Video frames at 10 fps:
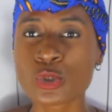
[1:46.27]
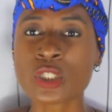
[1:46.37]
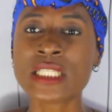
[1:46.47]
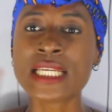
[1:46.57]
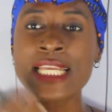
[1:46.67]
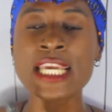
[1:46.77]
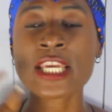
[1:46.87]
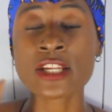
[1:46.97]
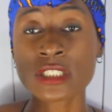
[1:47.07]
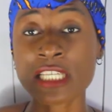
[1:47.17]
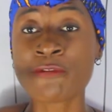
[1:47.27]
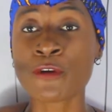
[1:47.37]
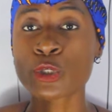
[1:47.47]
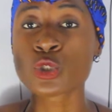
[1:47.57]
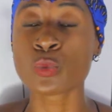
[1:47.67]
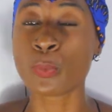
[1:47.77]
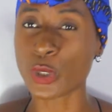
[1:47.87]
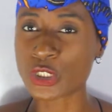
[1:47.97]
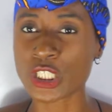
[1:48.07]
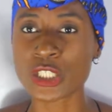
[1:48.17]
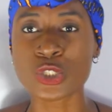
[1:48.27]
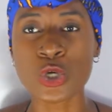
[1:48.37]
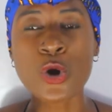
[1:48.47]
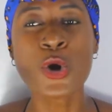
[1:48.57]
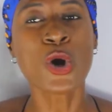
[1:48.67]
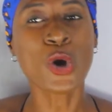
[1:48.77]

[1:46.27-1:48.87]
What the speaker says: So the link in order for you to purchase your